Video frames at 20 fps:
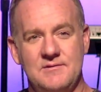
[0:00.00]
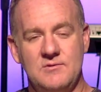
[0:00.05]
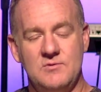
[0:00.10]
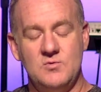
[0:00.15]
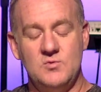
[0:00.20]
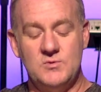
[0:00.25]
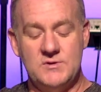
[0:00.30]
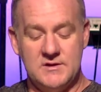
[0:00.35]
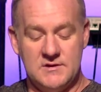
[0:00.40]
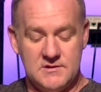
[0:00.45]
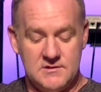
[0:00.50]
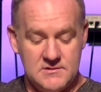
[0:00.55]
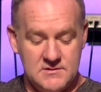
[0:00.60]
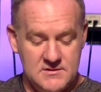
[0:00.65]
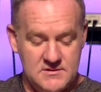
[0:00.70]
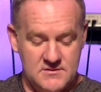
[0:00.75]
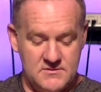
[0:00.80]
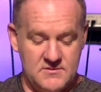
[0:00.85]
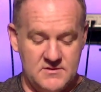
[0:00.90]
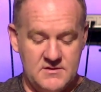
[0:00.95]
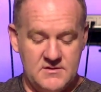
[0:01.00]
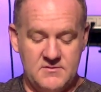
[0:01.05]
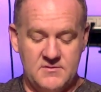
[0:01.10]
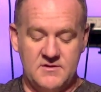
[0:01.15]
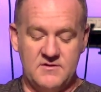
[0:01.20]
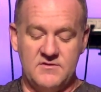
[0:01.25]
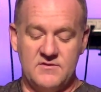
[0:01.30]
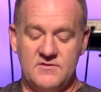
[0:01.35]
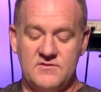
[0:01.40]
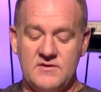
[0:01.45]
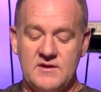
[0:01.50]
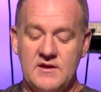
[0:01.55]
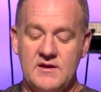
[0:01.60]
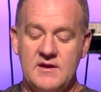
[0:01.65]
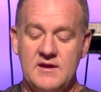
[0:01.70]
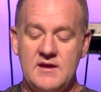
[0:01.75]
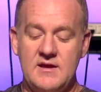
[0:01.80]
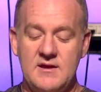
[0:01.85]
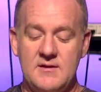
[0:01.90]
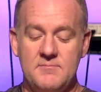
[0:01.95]
will, what does it say?
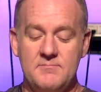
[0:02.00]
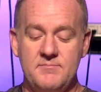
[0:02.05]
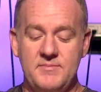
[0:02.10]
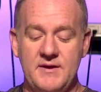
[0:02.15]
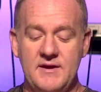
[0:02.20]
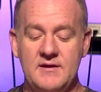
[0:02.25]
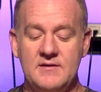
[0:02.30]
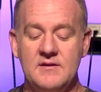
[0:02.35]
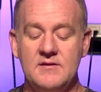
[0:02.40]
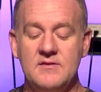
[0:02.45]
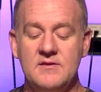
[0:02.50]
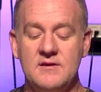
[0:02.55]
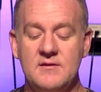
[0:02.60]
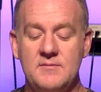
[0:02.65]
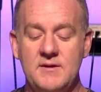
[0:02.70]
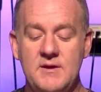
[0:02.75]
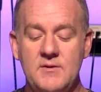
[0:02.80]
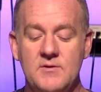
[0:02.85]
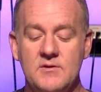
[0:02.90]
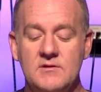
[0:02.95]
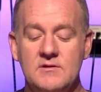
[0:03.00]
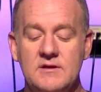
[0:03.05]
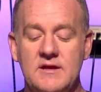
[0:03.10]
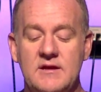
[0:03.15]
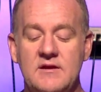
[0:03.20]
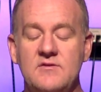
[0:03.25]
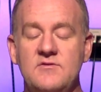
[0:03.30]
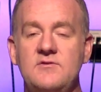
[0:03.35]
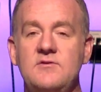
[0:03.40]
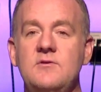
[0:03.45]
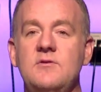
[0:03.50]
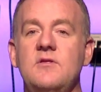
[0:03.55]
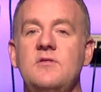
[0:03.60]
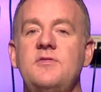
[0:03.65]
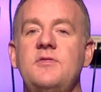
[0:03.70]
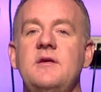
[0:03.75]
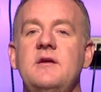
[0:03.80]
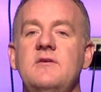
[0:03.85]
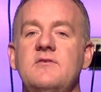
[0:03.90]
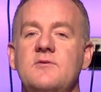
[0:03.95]
He abandoned them. He will let us do the
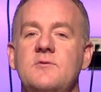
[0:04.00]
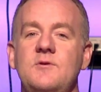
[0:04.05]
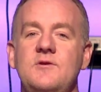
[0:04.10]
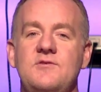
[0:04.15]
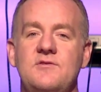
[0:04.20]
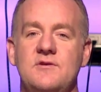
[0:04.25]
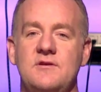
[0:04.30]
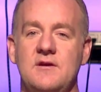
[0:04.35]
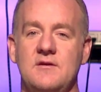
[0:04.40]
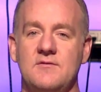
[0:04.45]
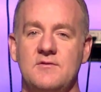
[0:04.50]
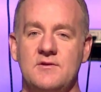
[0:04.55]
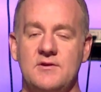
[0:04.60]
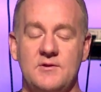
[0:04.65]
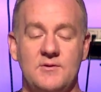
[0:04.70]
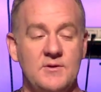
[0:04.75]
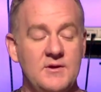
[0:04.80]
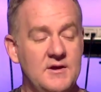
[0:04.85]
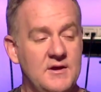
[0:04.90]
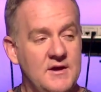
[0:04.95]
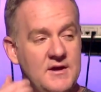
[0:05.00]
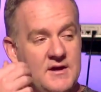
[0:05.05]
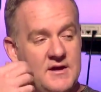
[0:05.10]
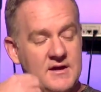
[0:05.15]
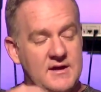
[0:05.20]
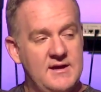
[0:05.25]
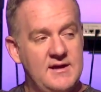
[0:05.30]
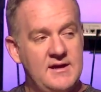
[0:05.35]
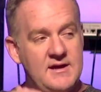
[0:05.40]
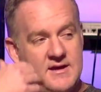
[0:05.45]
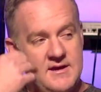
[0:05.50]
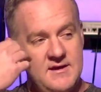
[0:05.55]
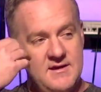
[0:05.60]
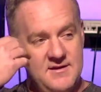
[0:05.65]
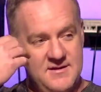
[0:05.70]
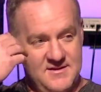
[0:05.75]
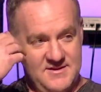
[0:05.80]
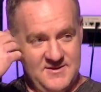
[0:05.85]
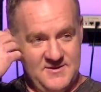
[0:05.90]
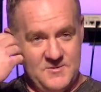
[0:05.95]
things that we should never do.
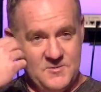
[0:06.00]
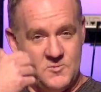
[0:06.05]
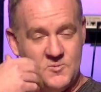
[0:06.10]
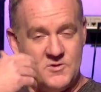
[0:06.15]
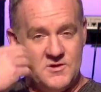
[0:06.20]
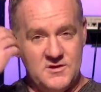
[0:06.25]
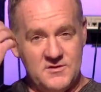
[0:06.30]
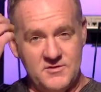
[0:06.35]
One of